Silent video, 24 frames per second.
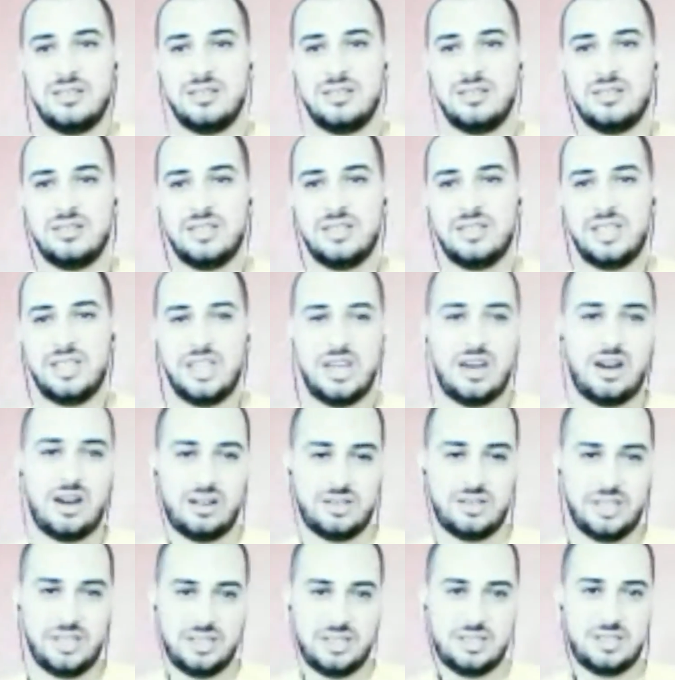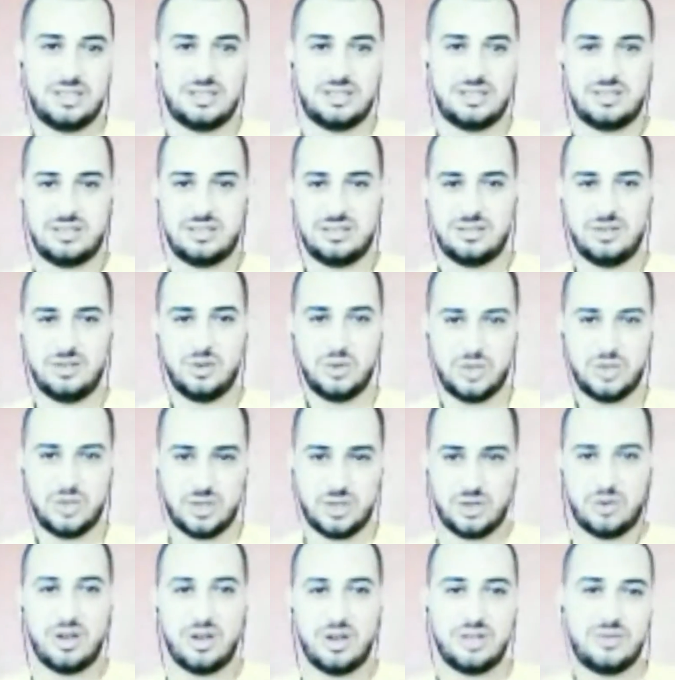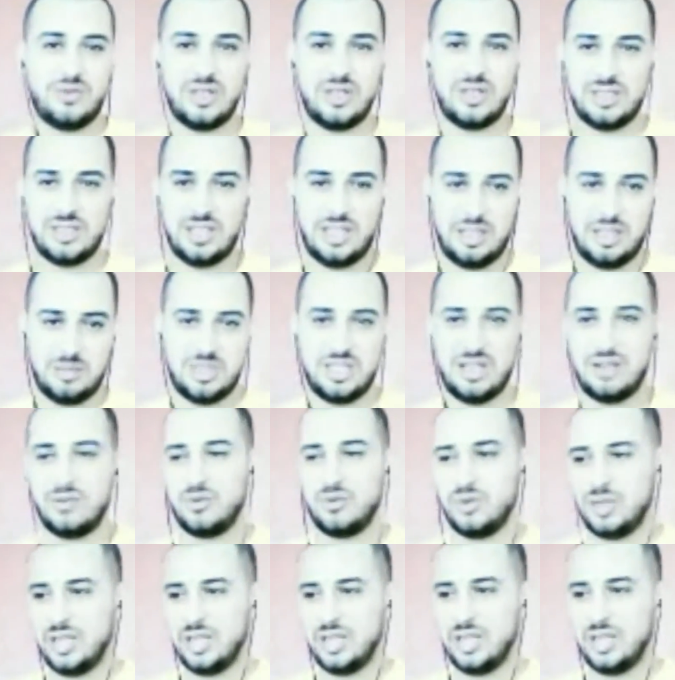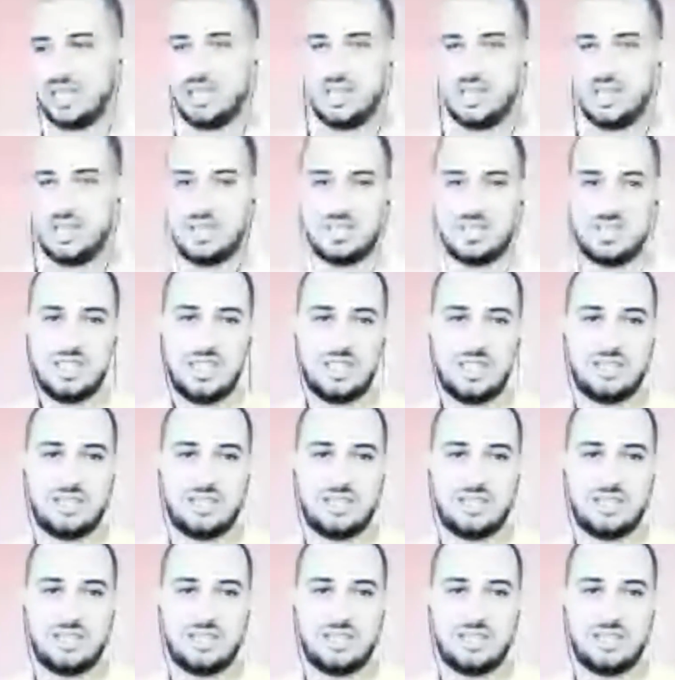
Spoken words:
the artist who's crowdfunding himself would actually